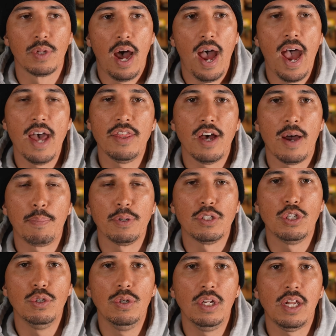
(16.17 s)
I had the
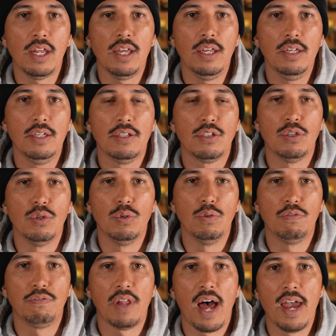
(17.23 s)
opportunity to
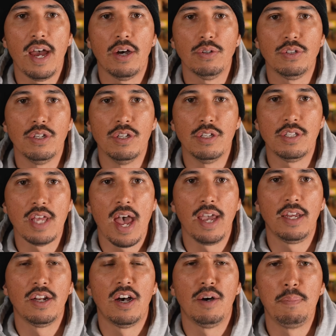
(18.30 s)
fly out to
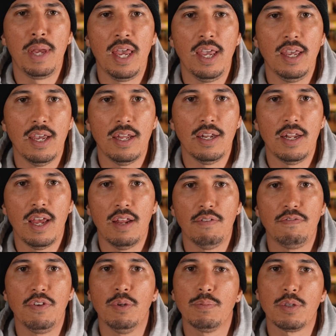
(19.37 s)
Saginaw Bay and
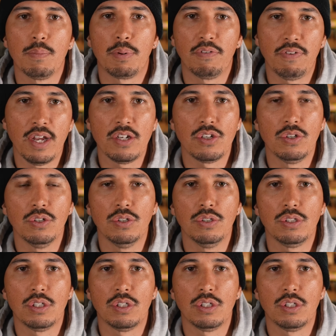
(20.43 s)
film some professionals,